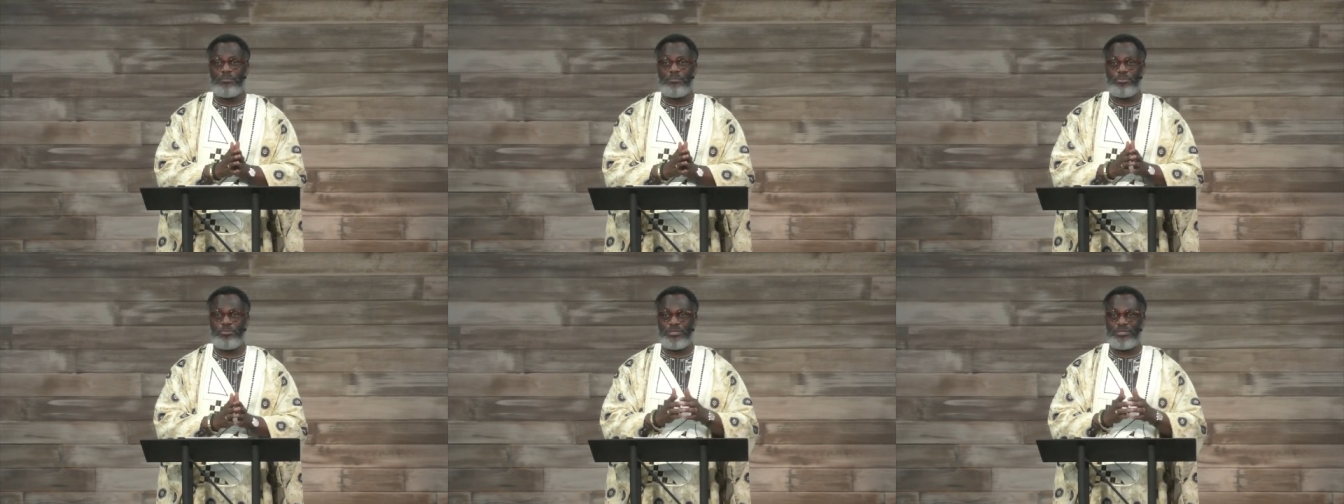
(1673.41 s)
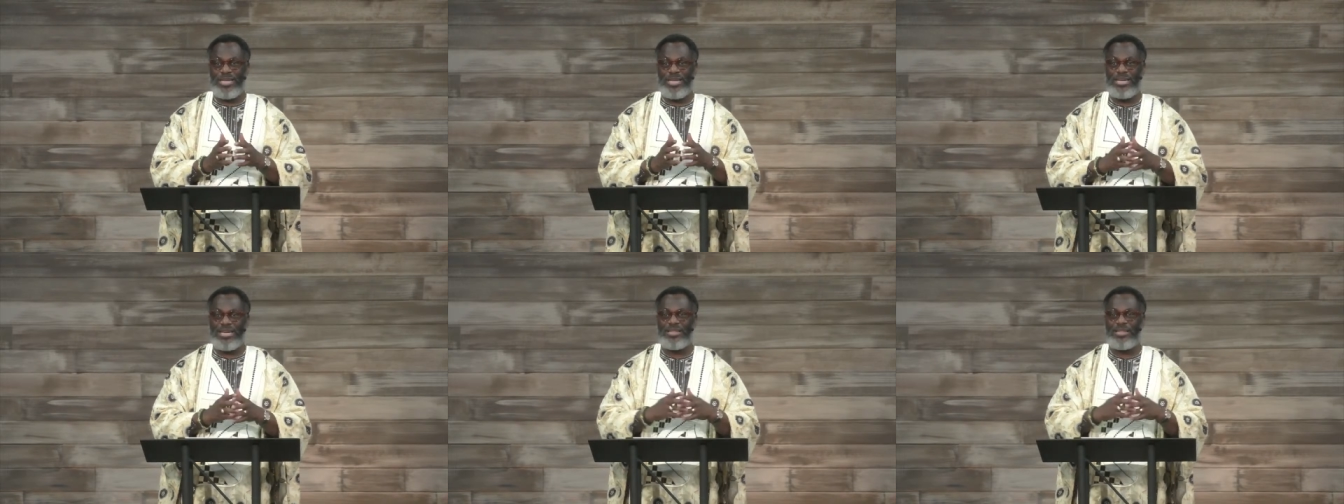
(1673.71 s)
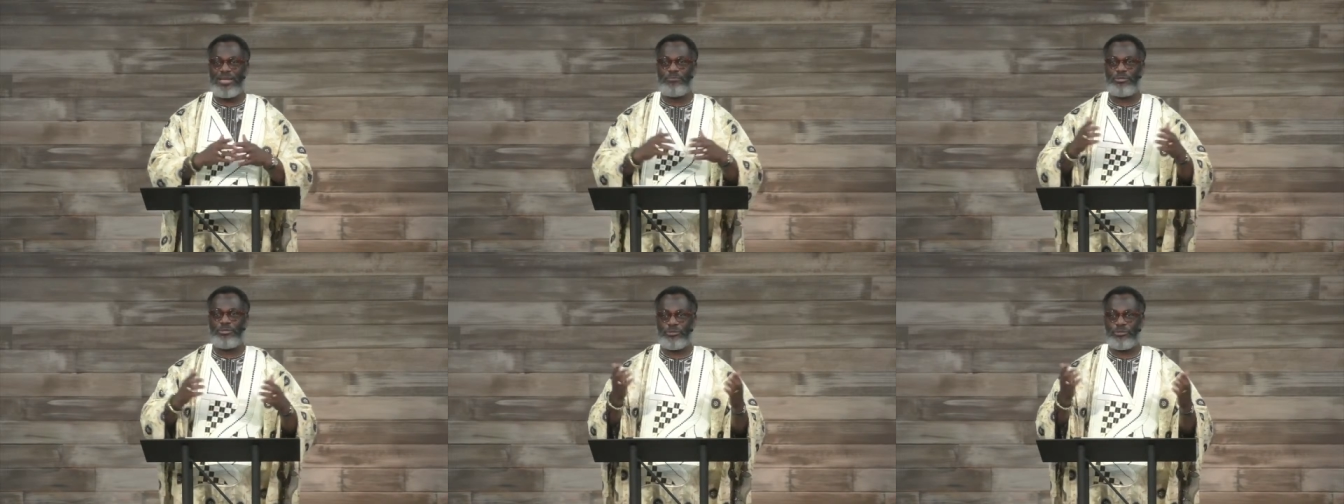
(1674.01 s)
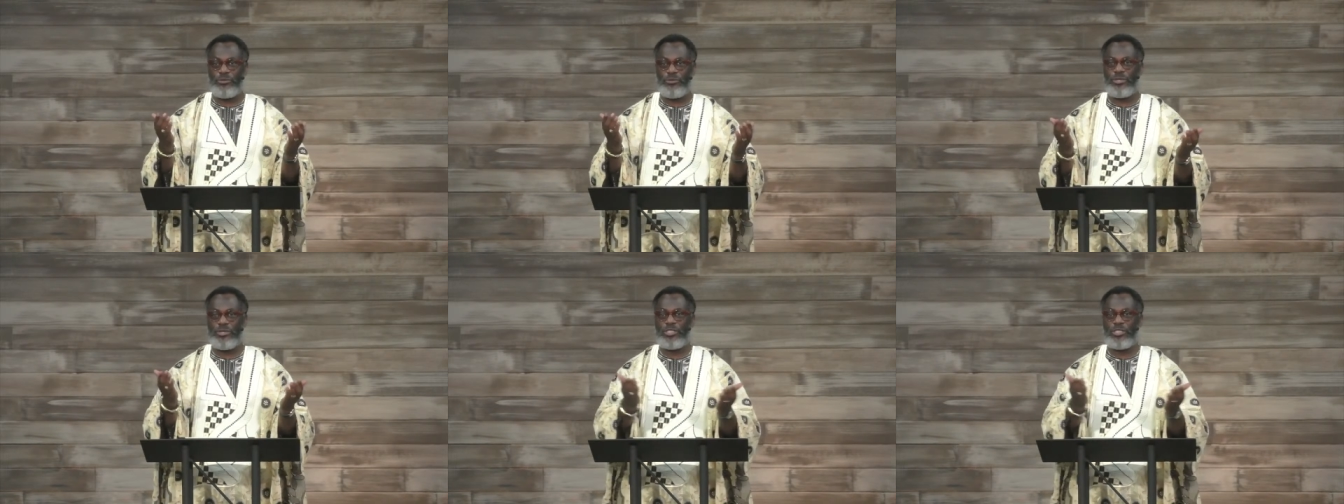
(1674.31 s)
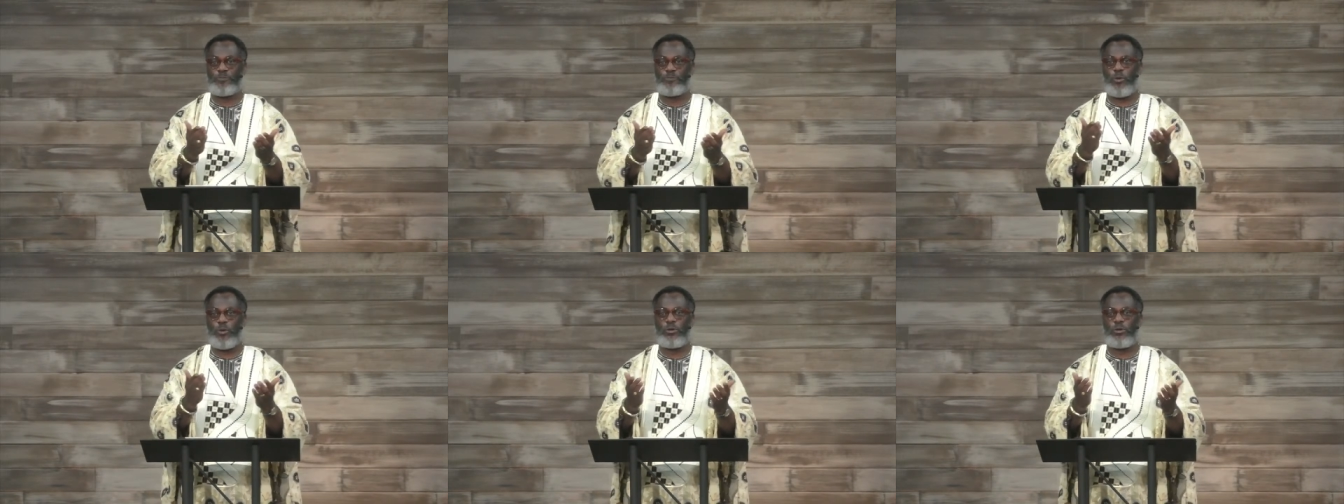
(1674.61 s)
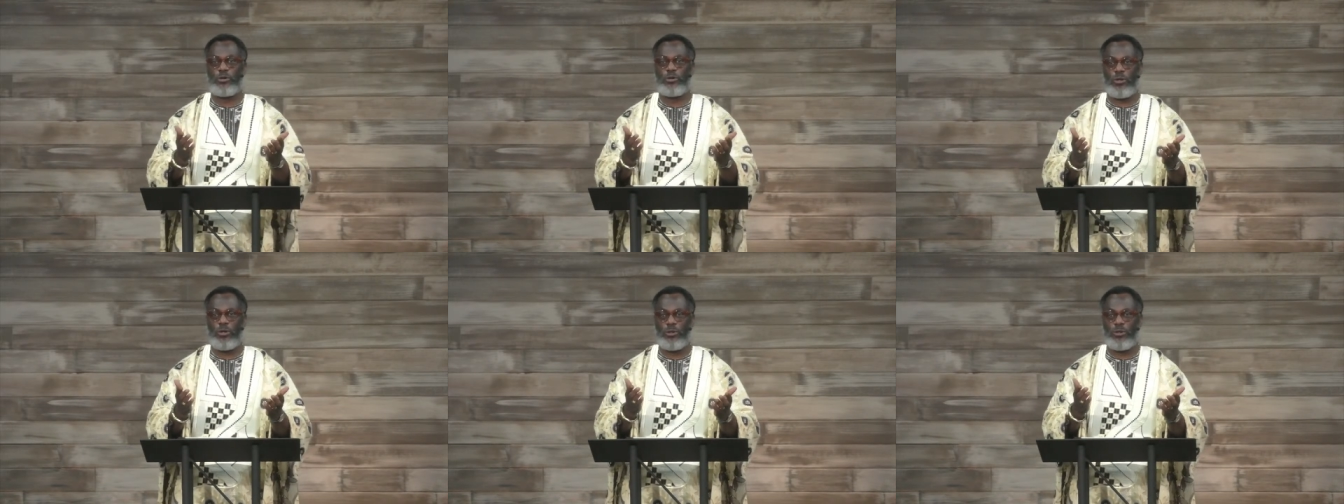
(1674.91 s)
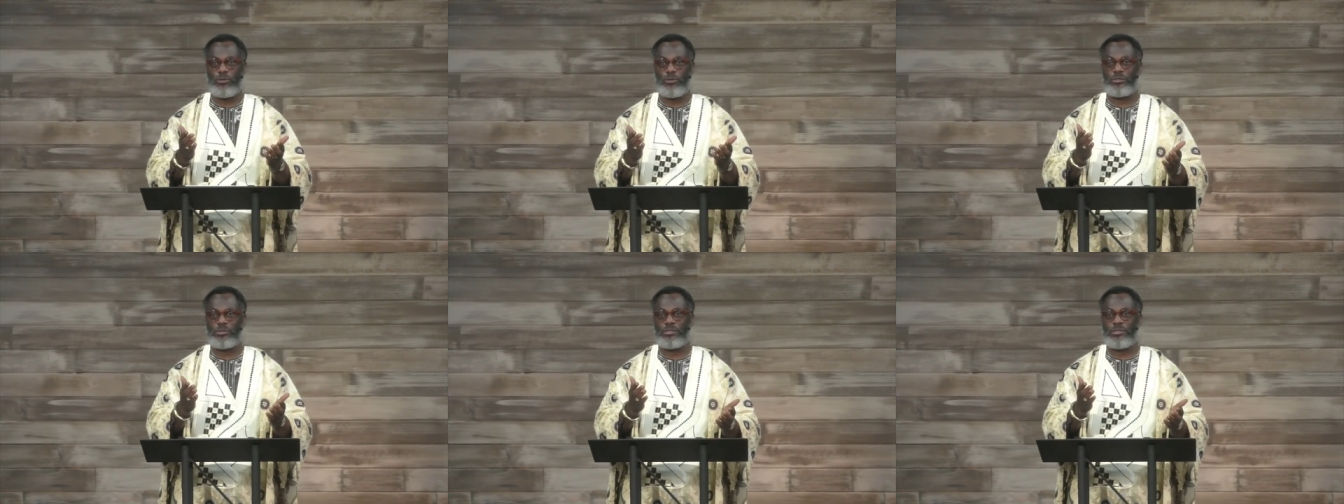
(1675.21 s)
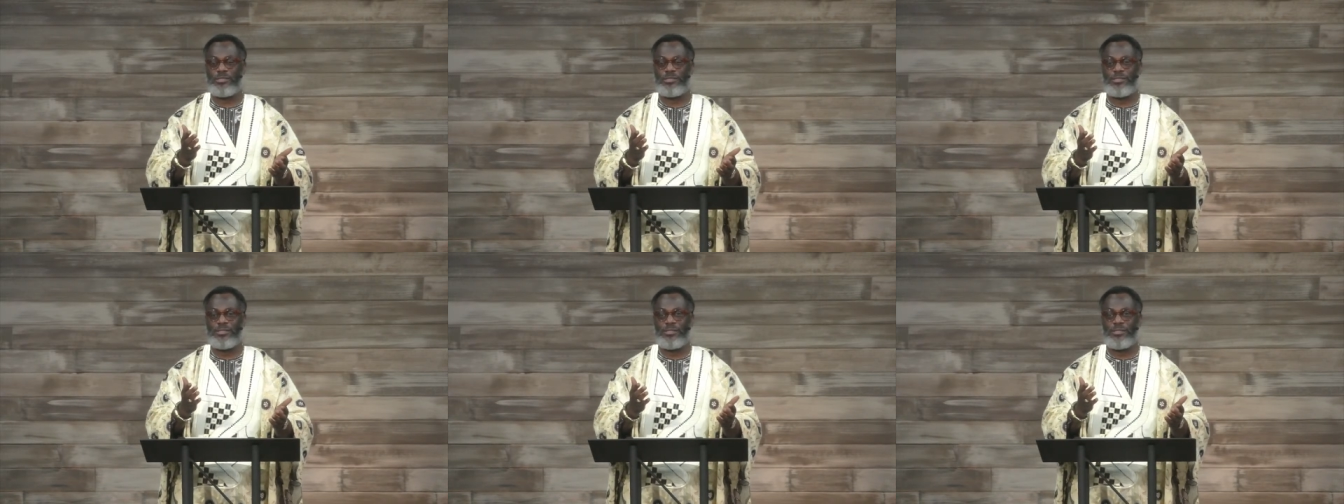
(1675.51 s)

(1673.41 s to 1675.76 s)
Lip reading: Protect them through these protocols,